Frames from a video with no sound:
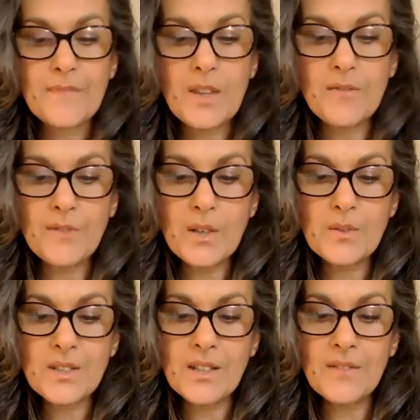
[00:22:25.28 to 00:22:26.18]
The
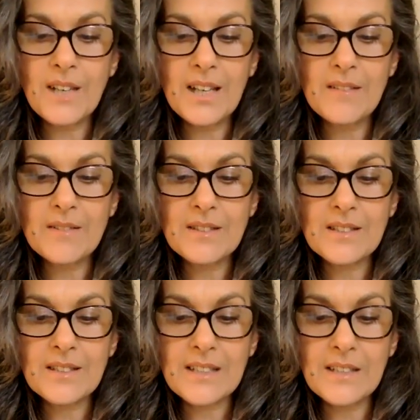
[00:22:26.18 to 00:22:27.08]
frequency of
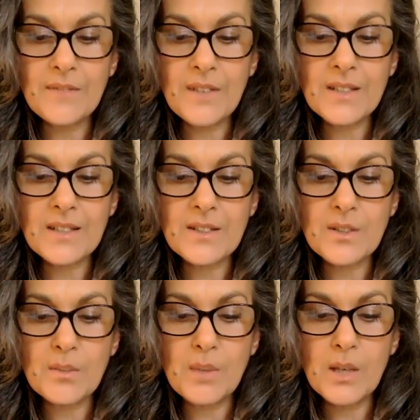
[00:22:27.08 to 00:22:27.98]
allowance invites us
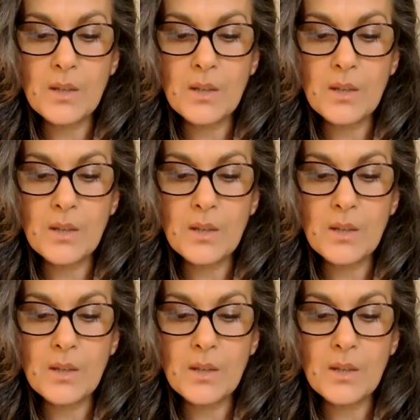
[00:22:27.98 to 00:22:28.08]
to be